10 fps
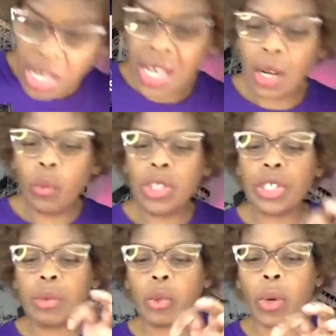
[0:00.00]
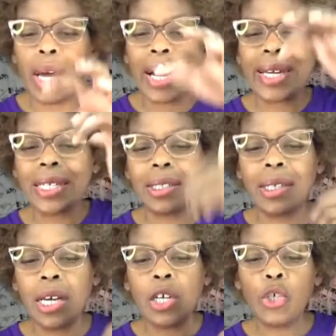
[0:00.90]
Now, I wish there was a way I could
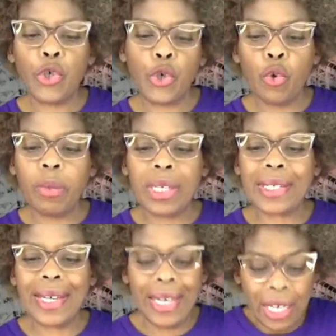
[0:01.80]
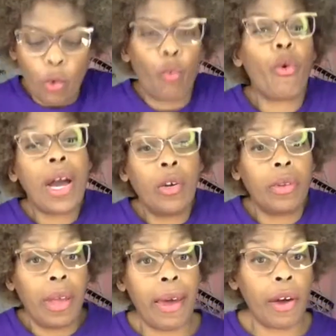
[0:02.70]
zoom this in right
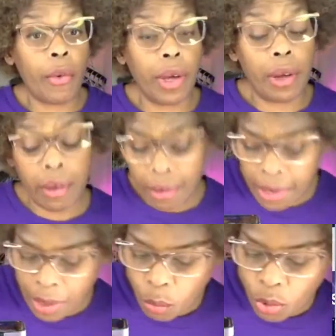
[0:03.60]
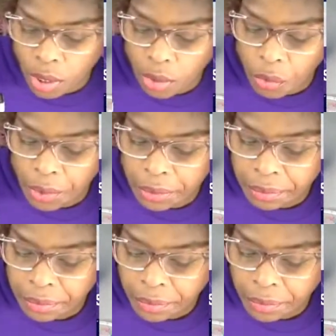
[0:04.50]
on the area that I'm working on.